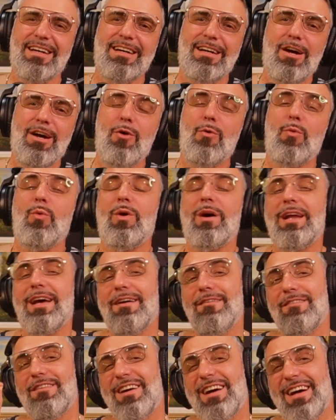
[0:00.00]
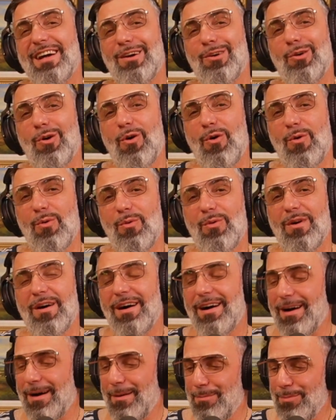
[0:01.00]
wherever I go,
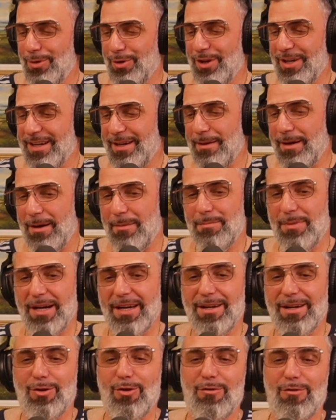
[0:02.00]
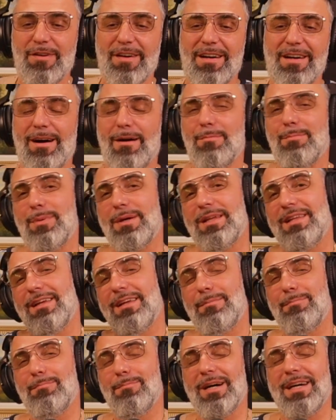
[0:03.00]
I buy a coffee cup. And
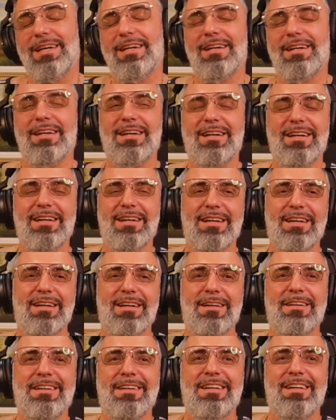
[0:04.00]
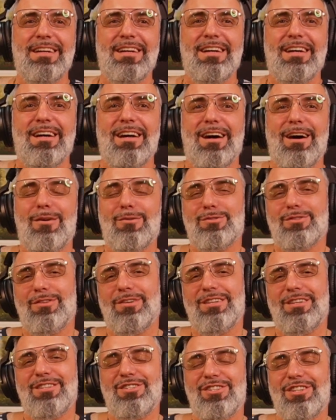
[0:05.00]
at my, I was
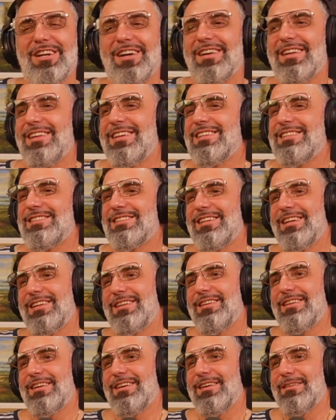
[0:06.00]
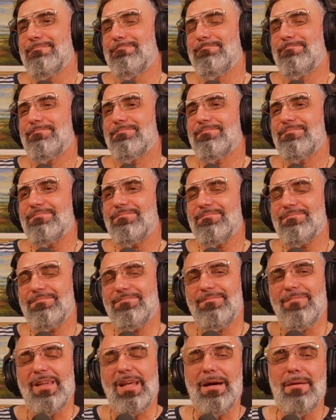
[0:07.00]
gonna share this at
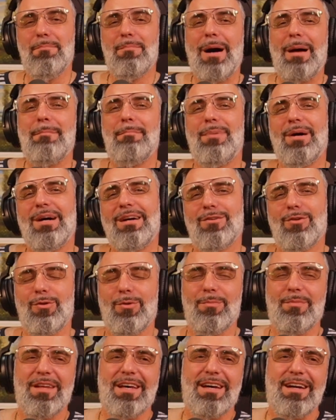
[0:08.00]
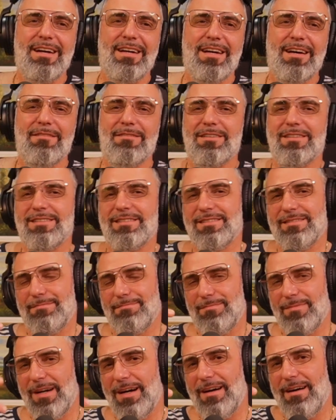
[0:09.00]
my bird room that I have, because
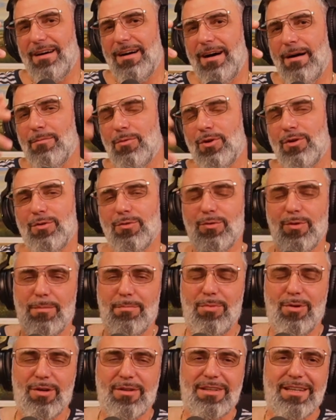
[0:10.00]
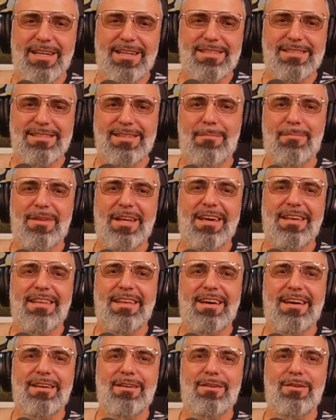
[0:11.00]
I'm gonna do a podcast someday
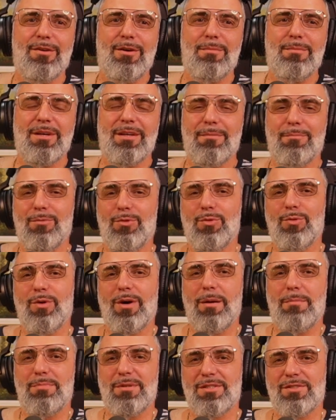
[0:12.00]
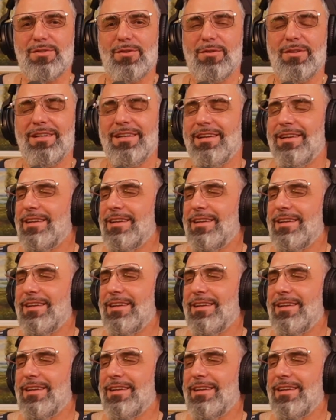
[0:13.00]
there, you know what I mean? Do an episode in the near